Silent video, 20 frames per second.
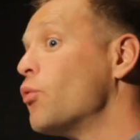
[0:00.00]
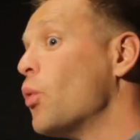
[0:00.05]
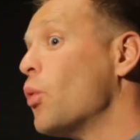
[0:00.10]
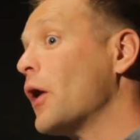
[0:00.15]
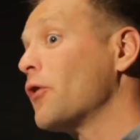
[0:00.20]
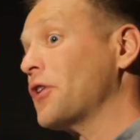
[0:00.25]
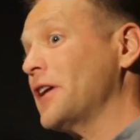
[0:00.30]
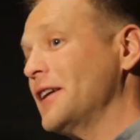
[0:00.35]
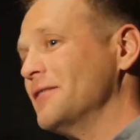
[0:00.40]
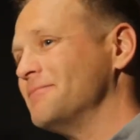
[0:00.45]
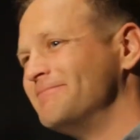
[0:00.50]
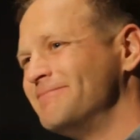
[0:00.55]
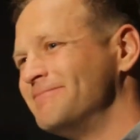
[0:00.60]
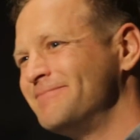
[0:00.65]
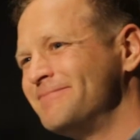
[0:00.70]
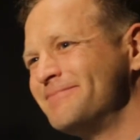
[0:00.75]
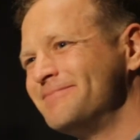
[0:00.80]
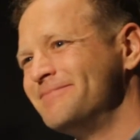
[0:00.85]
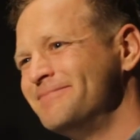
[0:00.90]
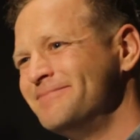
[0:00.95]
worry.
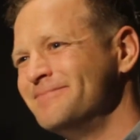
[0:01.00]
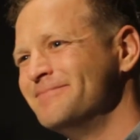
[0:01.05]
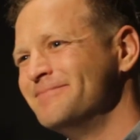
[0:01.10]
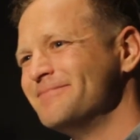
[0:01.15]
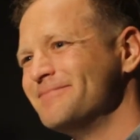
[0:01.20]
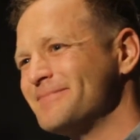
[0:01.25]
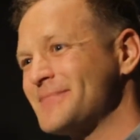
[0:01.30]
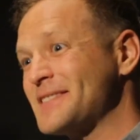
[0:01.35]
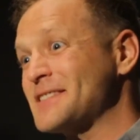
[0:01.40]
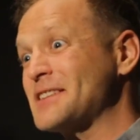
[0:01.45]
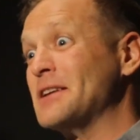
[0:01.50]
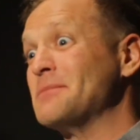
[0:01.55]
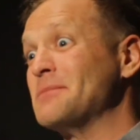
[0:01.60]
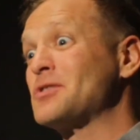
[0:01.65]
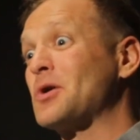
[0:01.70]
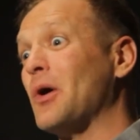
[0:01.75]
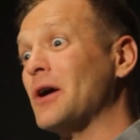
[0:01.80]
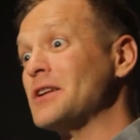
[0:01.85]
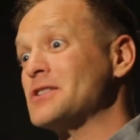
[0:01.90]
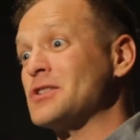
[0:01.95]
Seems
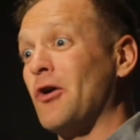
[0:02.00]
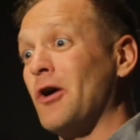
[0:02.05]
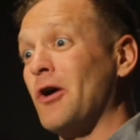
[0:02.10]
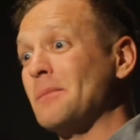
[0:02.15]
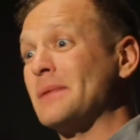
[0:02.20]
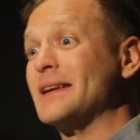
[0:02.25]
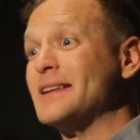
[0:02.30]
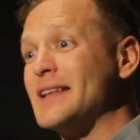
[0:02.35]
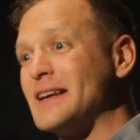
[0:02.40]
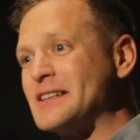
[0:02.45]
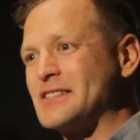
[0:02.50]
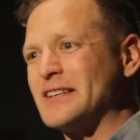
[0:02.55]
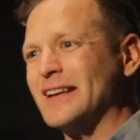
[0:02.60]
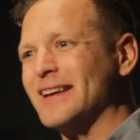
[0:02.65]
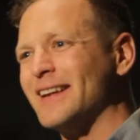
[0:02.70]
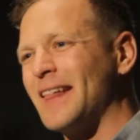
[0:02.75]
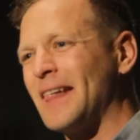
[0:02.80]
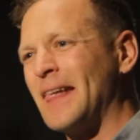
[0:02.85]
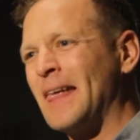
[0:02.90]
quite timely, doesn't it?